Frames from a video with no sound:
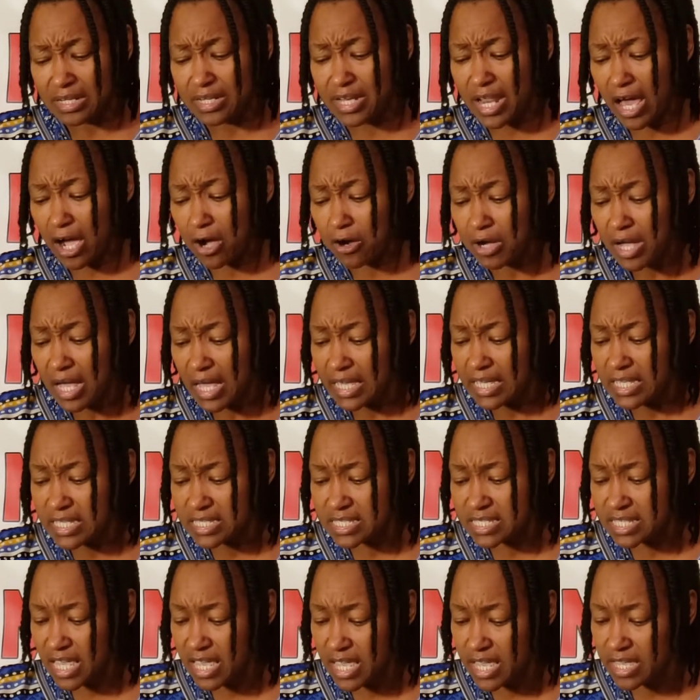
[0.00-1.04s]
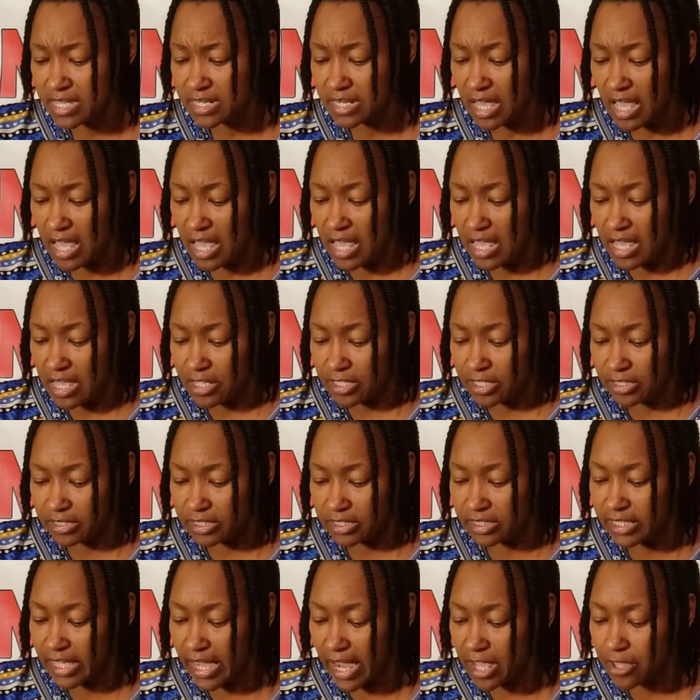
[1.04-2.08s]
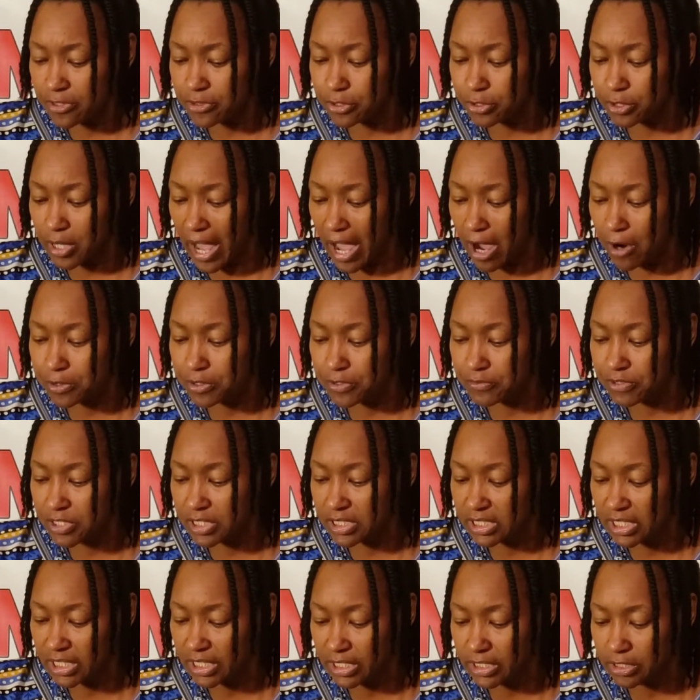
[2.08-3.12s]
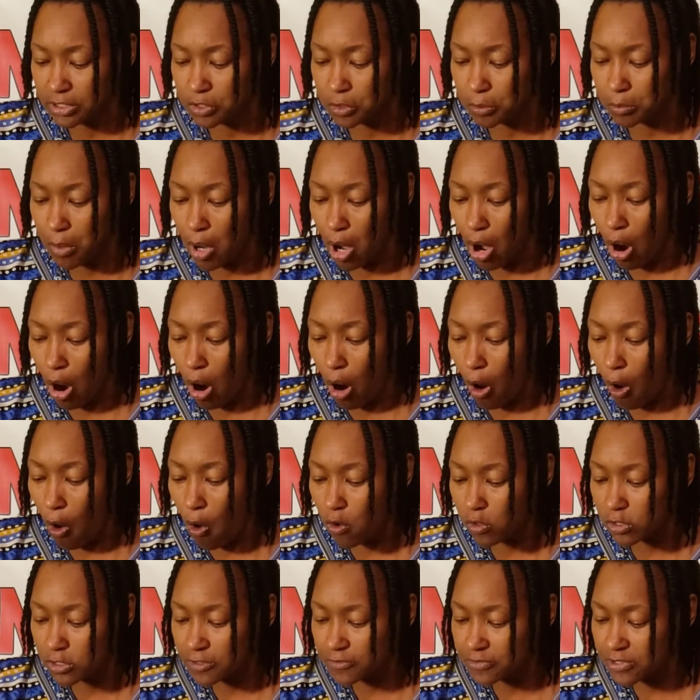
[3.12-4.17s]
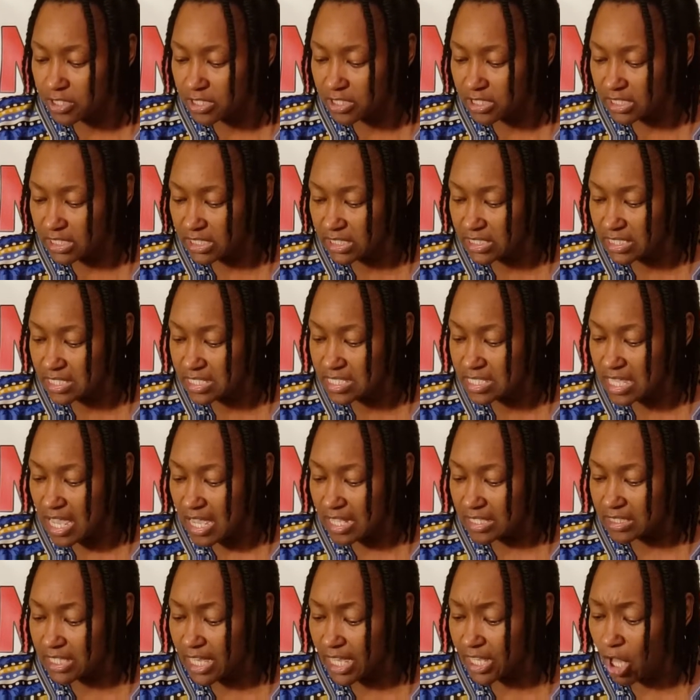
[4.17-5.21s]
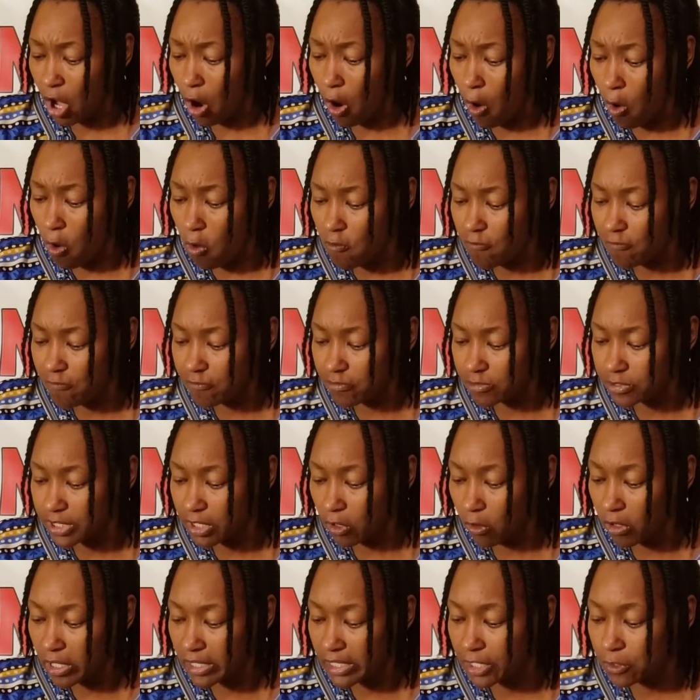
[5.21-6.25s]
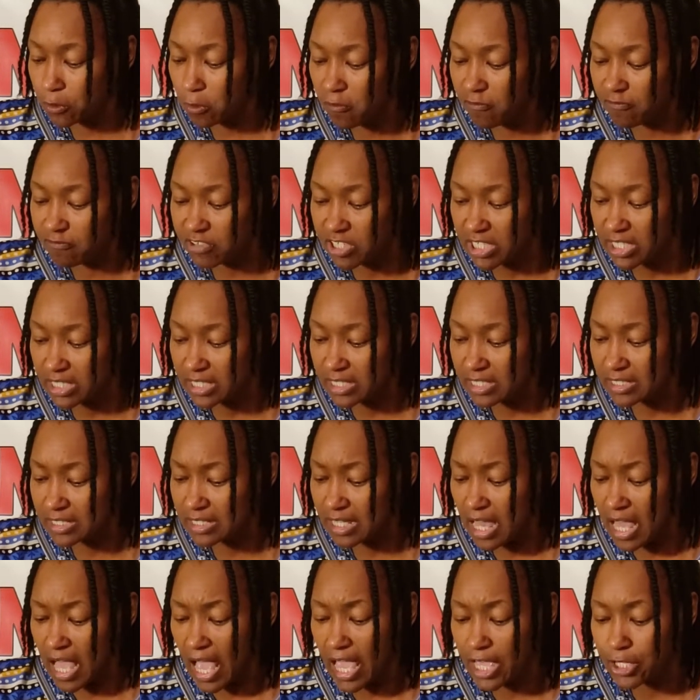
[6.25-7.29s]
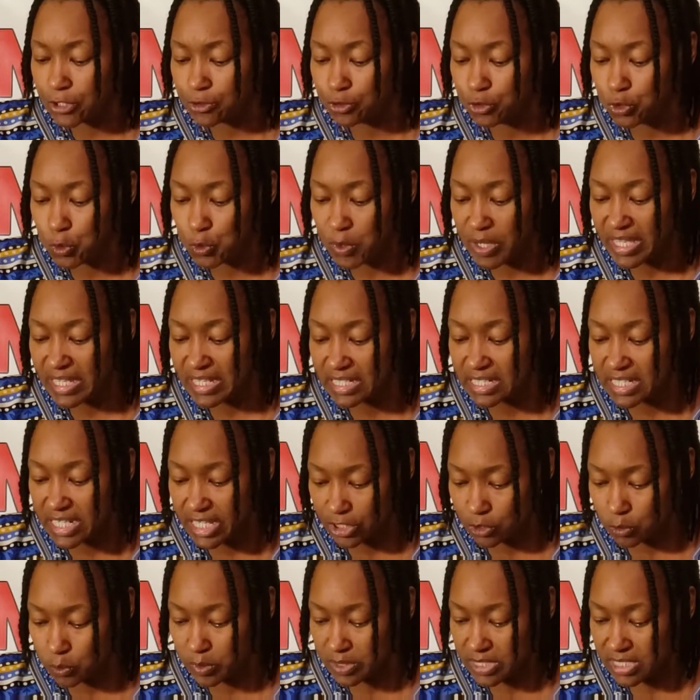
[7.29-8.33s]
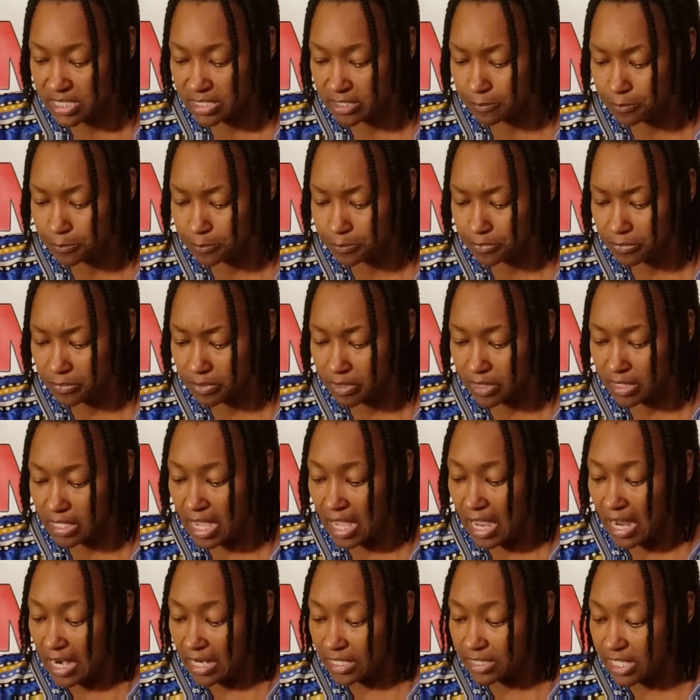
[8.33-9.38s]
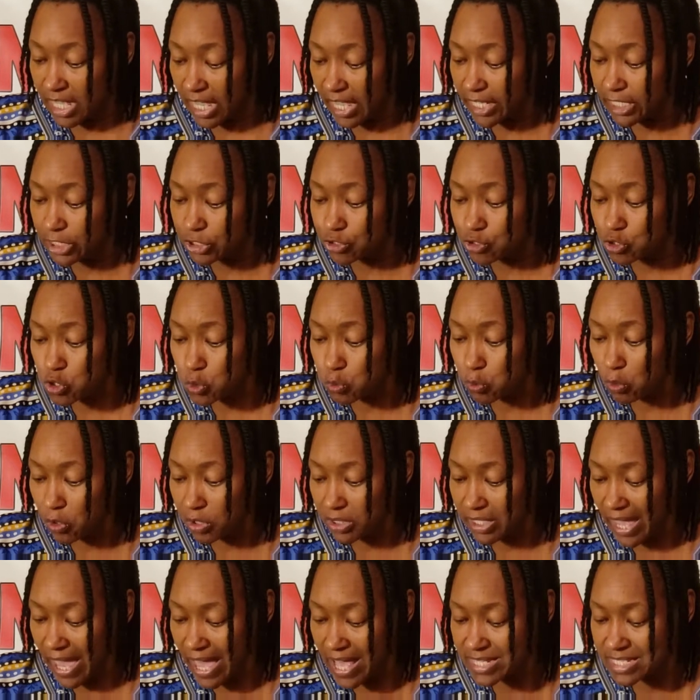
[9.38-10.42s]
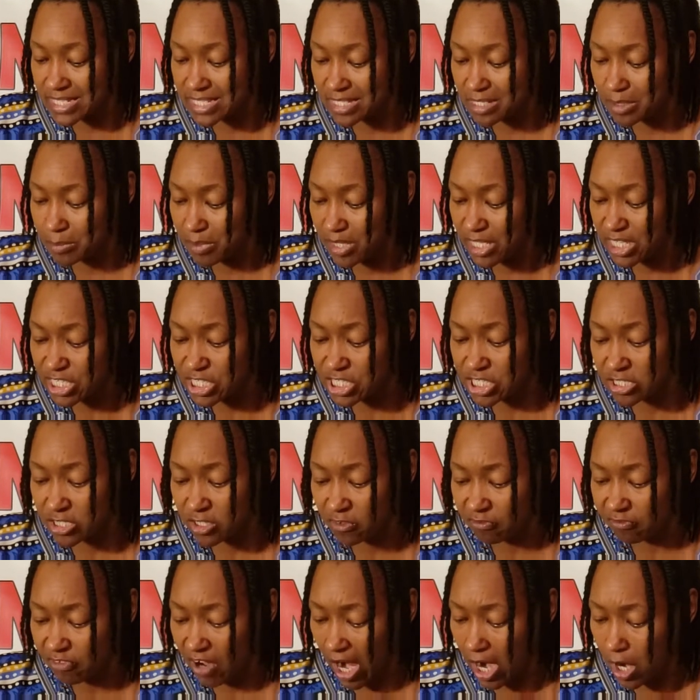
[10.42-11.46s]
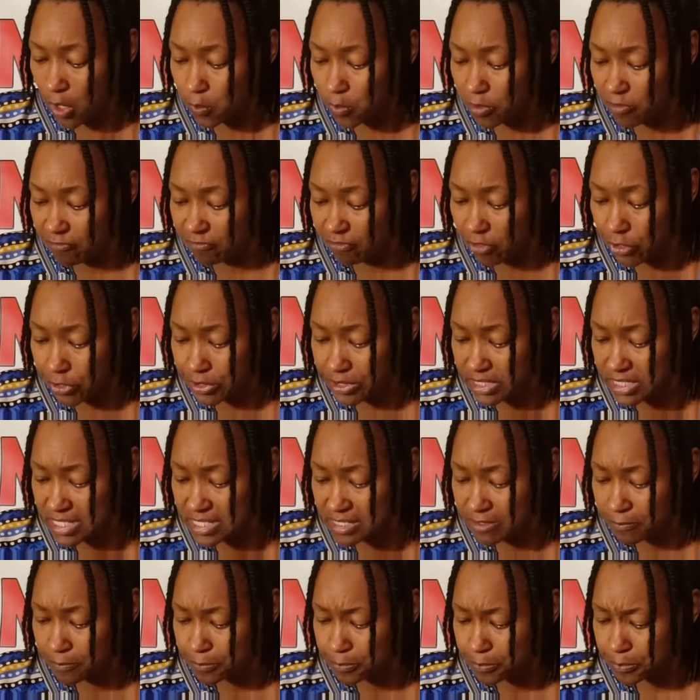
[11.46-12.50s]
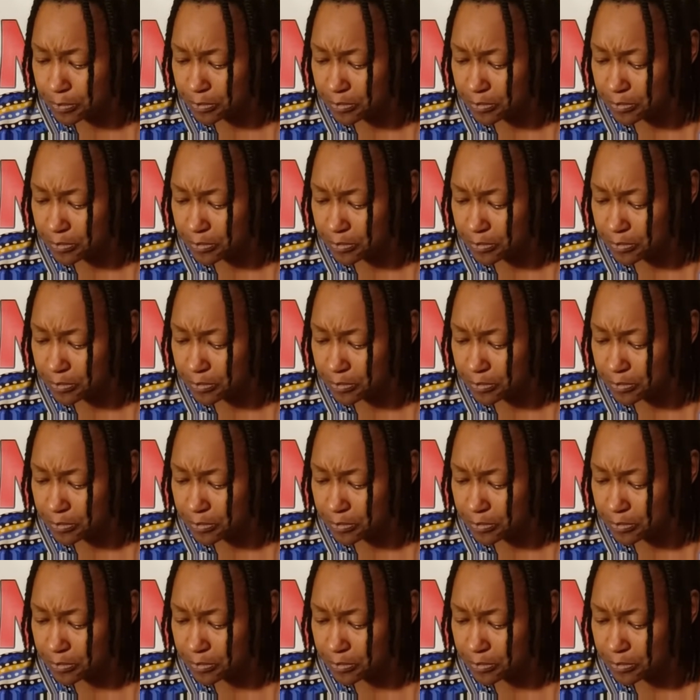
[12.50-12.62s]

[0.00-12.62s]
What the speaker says: Now, he said, gather out of the kingdom all of the things that offend and do iniquity. The angels will cast them into the fiery furnace.